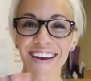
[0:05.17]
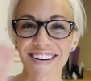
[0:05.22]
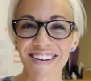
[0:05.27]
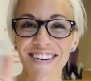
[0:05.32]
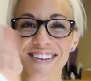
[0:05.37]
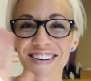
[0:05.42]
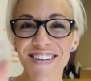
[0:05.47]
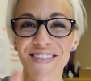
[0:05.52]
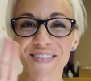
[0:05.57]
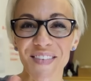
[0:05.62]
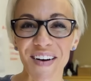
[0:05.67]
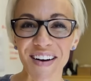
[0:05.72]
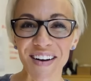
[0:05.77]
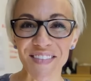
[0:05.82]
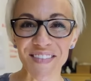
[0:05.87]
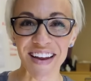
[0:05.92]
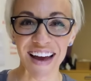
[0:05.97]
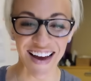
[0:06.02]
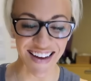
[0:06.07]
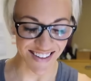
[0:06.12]
Hey girls,
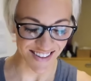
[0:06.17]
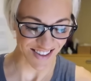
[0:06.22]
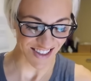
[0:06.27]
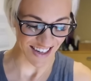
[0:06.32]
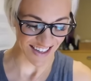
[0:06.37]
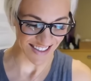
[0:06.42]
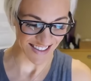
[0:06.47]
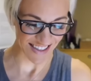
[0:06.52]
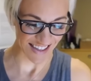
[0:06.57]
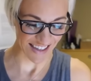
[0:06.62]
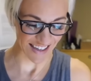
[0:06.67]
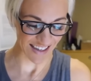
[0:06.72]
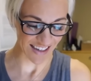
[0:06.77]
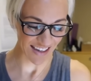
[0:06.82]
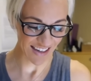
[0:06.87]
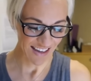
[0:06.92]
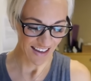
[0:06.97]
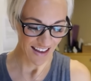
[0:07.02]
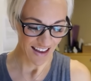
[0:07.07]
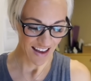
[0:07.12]
welcome to Ask Jessie.
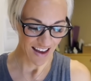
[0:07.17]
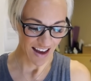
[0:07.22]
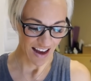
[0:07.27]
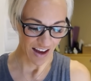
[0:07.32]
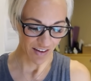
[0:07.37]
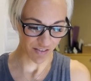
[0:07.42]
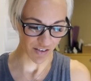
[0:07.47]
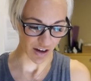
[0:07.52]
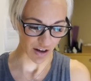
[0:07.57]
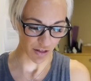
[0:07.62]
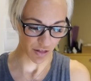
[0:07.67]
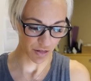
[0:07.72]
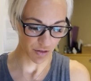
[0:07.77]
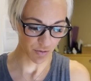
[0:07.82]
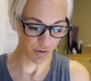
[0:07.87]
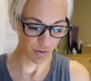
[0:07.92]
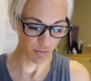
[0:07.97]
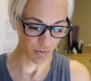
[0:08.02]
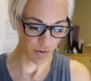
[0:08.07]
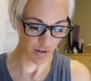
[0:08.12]
I've got
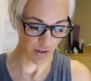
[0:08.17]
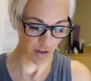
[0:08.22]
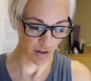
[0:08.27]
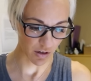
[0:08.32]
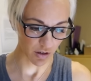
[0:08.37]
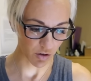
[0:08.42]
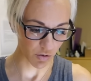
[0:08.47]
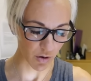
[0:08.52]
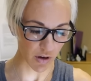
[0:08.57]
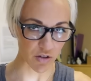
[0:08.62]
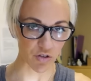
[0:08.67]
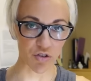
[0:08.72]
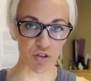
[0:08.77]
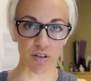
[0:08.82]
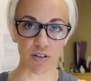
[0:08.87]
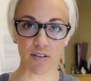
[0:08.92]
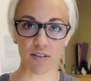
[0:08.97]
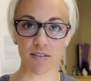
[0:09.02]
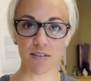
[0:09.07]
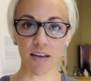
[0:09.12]
three really good
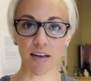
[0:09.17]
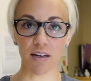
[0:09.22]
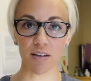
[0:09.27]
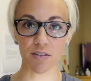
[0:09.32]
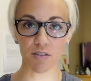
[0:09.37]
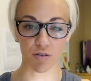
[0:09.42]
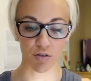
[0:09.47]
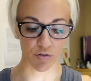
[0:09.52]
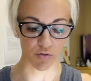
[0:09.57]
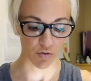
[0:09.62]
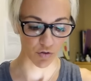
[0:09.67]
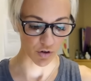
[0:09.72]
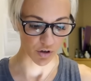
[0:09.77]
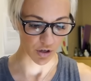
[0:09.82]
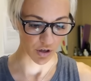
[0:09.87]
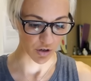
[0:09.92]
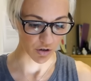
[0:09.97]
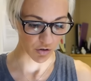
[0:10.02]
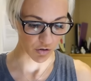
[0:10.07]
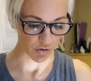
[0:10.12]
questions to answer for
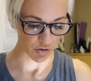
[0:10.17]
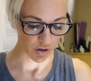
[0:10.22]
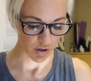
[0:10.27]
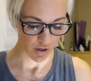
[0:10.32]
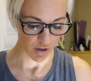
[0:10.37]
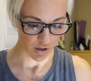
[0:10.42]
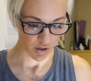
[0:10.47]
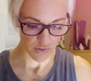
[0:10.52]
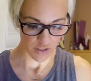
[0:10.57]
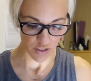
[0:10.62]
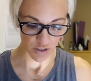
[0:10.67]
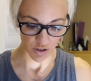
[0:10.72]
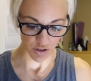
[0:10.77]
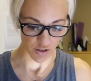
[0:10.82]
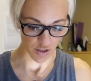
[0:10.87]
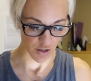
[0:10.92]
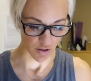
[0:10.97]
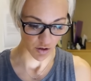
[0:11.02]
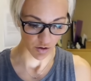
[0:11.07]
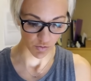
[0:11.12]
you.
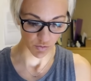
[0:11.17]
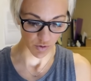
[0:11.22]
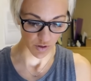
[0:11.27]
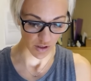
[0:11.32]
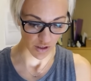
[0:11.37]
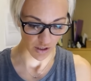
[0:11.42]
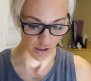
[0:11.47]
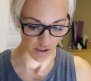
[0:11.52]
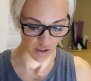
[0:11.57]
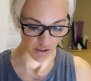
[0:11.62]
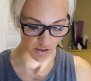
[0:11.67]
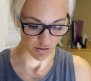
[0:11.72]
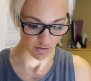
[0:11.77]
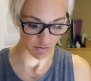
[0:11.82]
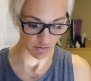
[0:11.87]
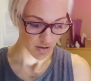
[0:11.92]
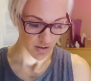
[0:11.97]
Seriously, they're really good.